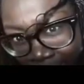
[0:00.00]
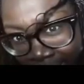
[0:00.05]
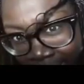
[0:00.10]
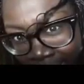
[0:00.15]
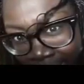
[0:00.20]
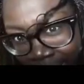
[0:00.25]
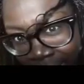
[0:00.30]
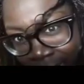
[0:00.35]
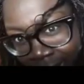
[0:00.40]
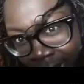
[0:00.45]
about
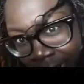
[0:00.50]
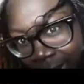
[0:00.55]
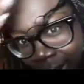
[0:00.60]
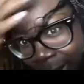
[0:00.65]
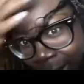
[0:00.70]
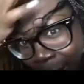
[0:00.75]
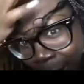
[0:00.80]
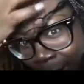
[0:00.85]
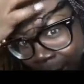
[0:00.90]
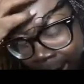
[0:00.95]
my
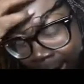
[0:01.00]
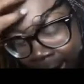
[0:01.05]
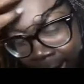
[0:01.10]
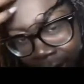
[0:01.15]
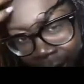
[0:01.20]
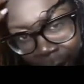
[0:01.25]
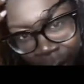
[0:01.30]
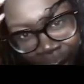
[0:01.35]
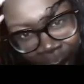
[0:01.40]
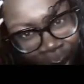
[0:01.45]
edges,
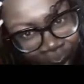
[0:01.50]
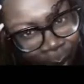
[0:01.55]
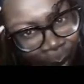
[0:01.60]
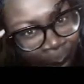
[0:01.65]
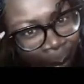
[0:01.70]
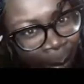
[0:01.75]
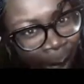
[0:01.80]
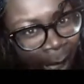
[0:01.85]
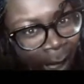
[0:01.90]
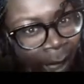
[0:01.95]
but you
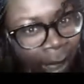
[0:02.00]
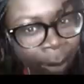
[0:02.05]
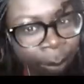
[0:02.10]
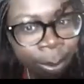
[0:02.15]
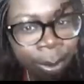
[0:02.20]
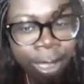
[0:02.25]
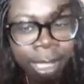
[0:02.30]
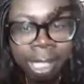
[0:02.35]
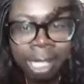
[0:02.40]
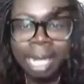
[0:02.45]
know, I'm not
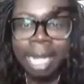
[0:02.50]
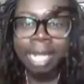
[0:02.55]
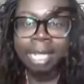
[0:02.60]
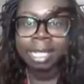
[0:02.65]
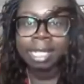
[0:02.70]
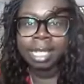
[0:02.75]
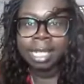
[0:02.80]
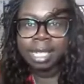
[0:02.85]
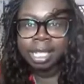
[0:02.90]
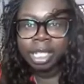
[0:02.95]
going to put a
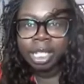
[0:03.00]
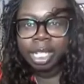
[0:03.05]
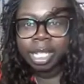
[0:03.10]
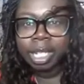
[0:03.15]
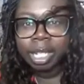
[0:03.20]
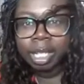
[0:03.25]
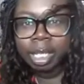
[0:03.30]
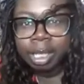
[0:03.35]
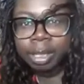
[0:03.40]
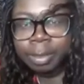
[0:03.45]
lot of
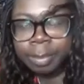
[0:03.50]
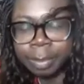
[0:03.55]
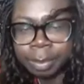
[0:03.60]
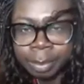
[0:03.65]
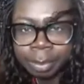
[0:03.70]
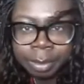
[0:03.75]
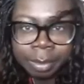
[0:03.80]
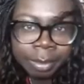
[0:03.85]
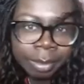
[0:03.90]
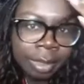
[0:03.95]
tension on
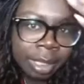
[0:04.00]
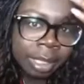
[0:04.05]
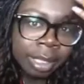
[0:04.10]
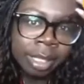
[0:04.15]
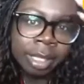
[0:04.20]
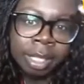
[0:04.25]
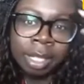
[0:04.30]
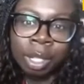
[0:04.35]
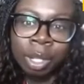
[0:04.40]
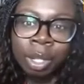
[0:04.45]
them.
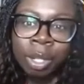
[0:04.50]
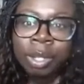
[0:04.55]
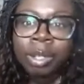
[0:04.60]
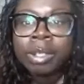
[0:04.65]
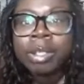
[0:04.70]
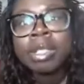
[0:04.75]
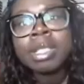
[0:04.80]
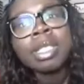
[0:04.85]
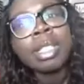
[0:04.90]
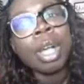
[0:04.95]

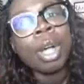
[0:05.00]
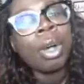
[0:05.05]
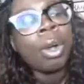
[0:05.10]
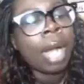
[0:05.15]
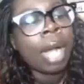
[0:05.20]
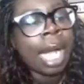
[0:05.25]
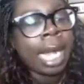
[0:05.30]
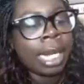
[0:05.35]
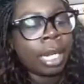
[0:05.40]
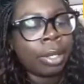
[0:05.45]

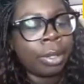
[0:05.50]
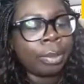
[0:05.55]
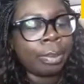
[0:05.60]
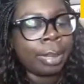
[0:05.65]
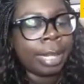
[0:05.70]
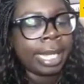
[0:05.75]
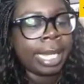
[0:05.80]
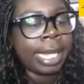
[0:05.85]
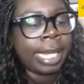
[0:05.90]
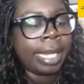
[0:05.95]
So I
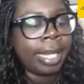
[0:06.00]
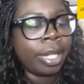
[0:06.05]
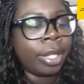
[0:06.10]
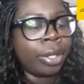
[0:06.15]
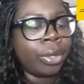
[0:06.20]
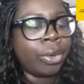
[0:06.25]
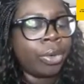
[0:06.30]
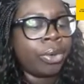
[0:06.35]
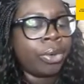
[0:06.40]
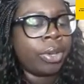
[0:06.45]
don't
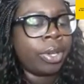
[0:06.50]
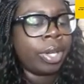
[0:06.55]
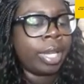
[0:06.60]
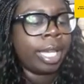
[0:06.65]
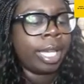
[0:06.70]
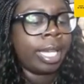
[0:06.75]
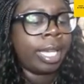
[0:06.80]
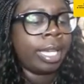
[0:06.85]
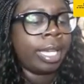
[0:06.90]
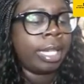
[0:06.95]
plan
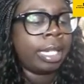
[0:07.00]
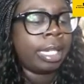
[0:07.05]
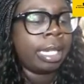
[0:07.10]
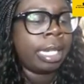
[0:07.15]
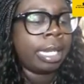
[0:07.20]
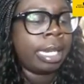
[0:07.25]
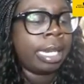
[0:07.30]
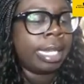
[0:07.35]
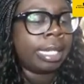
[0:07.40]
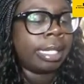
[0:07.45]

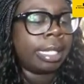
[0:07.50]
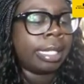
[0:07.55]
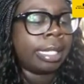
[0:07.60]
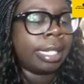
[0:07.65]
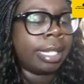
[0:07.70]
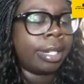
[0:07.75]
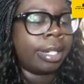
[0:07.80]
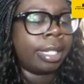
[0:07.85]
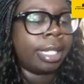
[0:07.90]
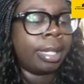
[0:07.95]
on
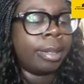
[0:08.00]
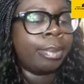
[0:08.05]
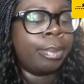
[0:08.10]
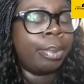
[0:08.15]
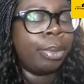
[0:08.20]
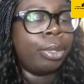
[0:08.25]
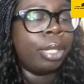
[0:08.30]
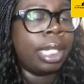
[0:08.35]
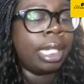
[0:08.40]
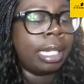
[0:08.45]

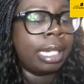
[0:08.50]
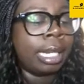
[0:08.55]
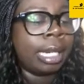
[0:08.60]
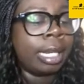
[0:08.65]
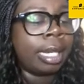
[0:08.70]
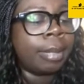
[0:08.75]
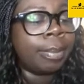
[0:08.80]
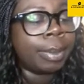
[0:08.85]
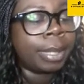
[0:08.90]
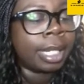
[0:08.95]
necessarily
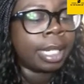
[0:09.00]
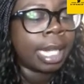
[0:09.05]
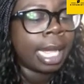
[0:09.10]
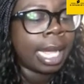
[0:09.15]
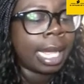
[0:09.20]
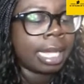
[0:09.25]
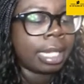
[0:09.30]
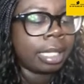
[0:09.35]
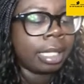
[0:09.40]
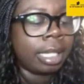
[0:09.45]
pulling it up
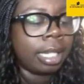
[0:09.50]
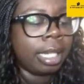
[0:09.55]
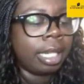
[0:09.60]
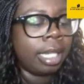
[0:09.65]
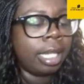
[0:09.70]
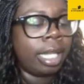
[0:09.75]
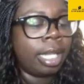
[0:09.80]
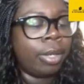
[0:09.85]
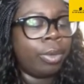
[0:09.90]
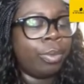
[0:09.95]
a lot.
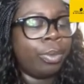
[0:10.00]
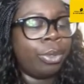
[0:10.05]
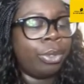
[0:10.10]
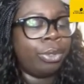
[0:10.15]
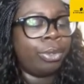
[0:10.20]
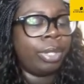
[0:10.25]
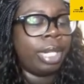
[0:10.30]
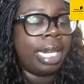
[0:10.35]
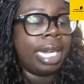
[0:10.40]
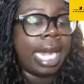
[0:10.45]
It
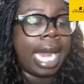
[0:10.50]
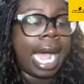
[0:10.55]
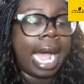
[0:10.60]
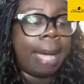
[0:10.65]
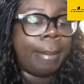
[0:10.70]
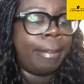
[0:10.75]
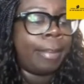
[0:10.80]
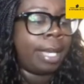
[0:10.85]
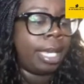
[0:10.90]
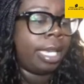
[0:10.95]
will
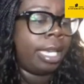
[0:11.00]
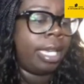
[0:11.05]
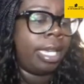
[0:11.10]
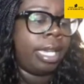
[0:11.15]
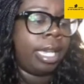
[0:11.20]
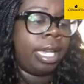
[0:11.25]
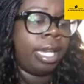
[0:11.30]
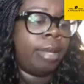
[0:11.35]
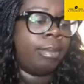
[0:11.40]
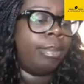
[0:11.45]
not
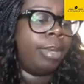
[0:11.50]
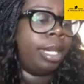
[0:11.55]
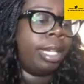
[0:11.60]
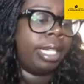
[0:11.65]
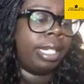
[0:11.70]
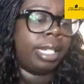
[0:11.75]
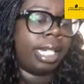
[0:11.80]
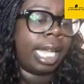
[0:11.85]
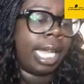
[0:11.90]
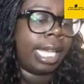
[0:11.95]
be in a
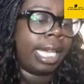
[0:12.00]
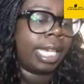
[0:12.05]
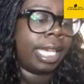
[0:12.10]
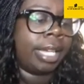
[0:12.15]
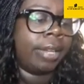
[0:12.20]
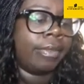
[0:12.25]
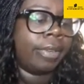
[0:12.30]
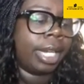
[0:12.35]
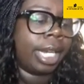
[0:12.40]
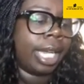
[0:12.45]
bun
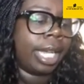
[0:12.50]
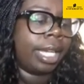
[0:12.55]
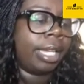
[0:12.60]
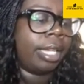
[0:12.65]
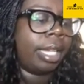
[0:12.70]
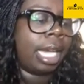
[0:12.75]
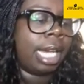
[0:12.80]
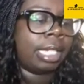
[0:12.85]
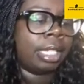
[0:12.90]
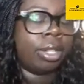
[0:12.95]
like every
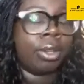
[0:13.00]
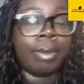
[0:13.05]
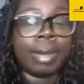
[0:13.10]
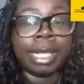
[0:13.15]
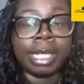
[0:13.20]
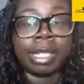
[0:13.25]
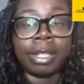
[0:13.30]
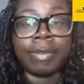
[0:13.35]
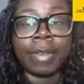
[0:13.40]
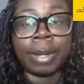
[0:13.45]
day. I
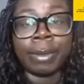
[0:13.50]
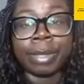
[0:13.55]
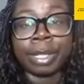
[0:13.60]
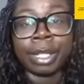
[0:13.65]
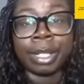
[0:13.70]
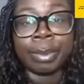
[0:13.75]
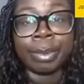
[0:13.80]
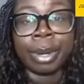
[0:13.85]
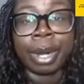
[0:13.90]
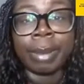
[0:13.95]
told myself
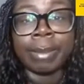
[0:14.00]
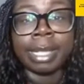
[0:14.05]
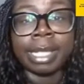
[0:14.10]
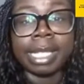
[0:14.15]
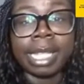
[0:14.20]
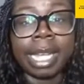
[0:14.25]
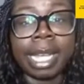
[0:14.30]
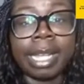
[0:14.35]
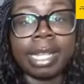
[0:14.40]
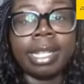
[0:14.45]
I was going to
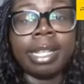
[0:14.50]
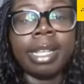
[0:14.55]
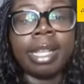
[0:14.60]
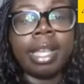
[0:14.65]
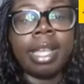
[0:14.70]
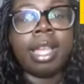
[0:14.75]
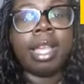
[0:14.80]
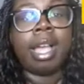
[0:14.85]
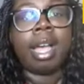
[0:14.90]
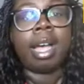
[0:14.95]
promise
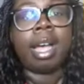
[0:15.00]
that.